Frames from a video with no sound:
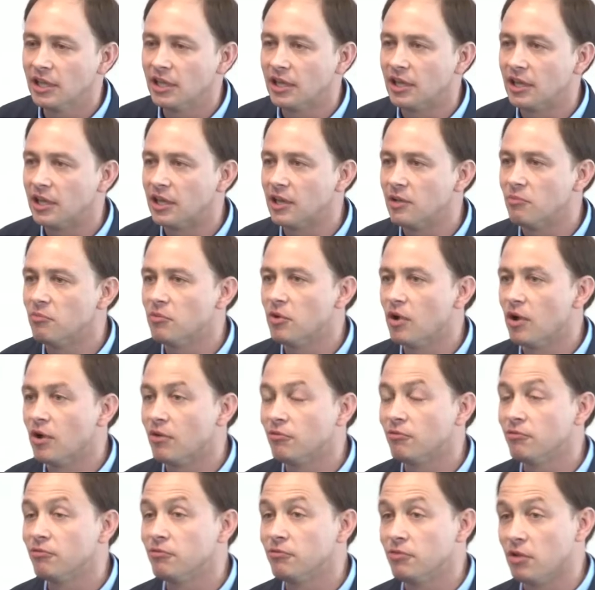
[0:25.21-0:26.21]
um,
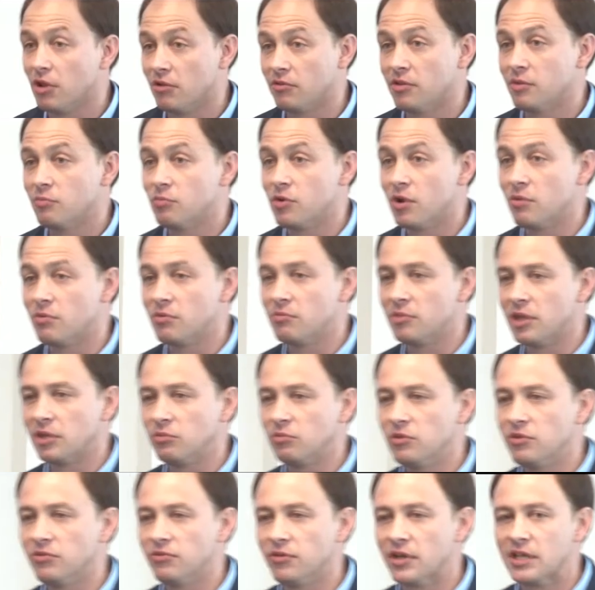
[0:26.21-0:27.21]
of, of the problem
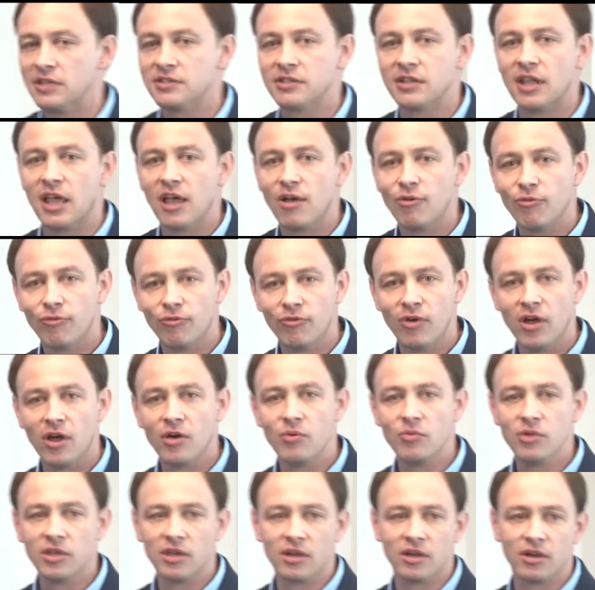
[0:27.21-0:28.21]
that we face and how far
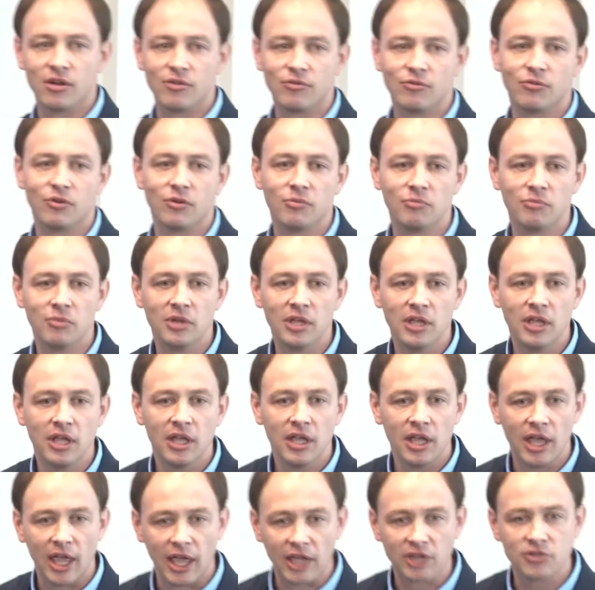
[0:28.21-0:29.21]
we are from
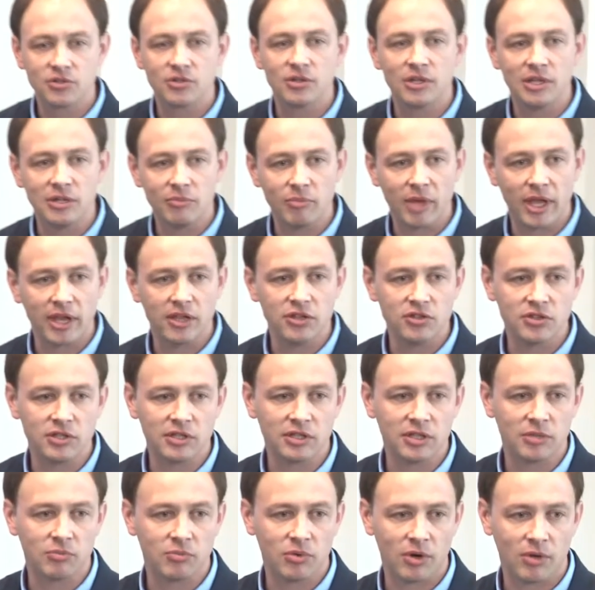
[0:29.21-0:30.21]
actually
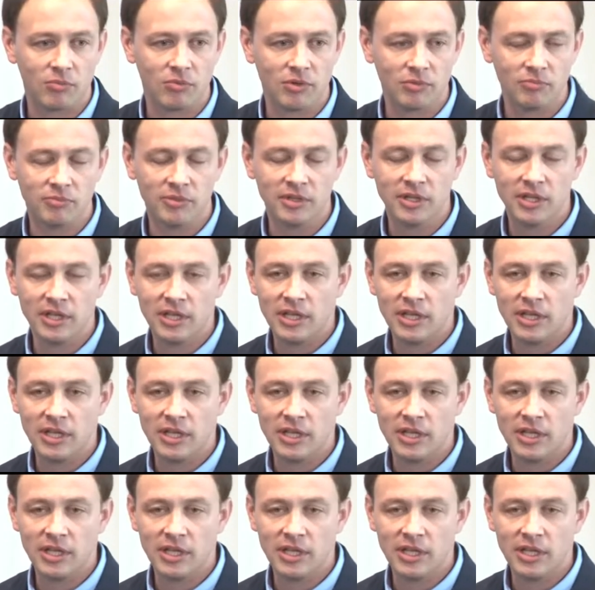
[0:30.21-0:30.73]
managing the problem